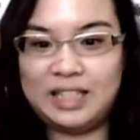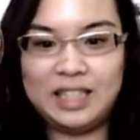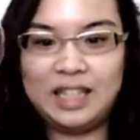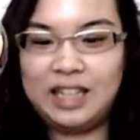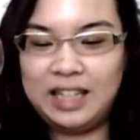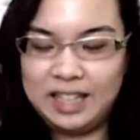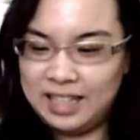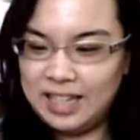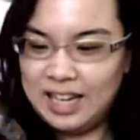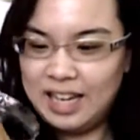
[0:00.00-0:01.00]
easy.
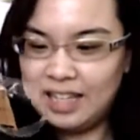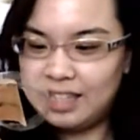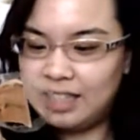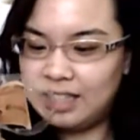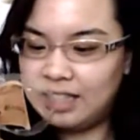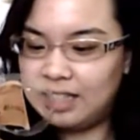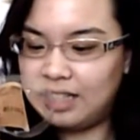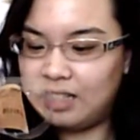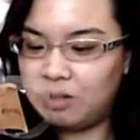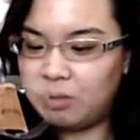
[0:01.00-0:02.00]
the
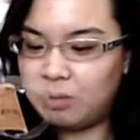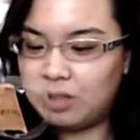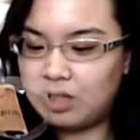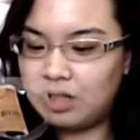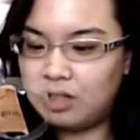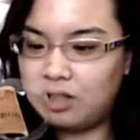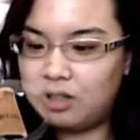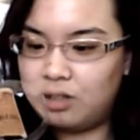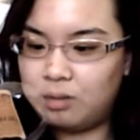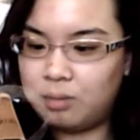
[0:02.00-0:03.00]
other one was kind of
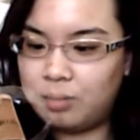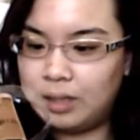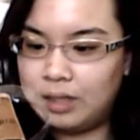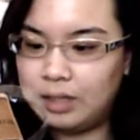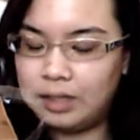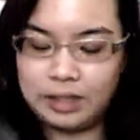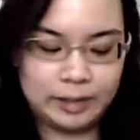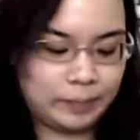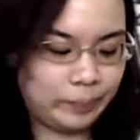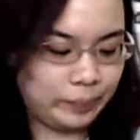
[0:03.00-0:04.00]
hard to open.
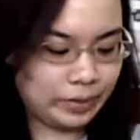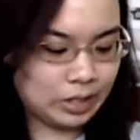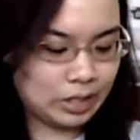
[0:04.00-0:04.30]
Um,